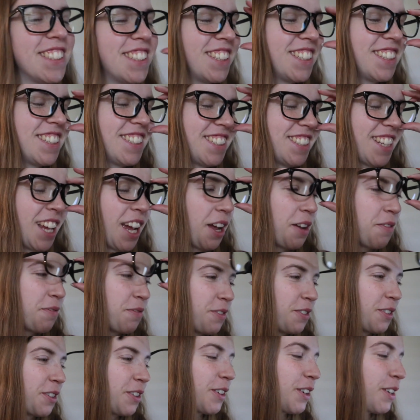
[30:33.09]
It's time
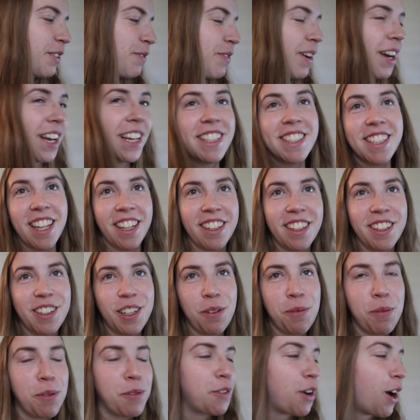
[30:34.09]
for my second
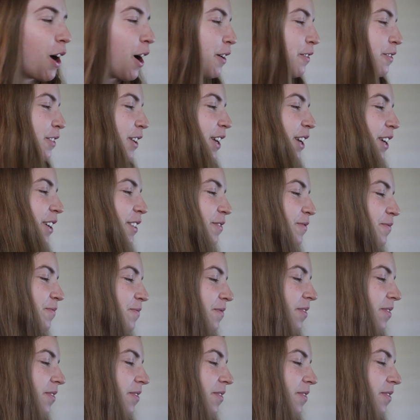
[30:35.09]
cup of coffee.